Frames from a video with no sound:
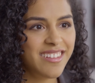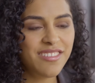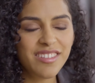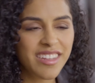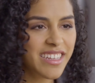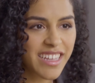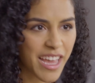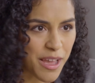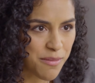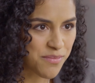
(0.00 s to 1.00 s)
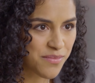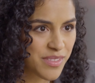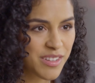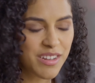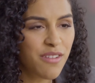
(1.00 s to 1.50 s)
So it's like a game.
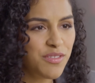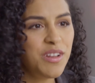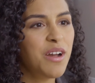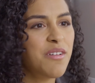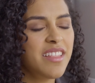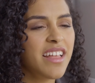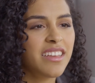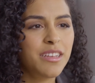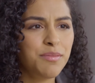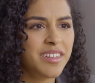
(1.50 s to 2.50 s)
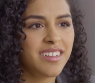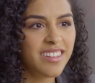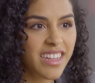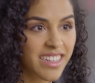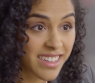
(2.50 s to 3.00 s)
You never know, and that keeps it
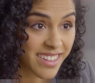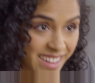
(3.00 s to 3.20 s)
exciting.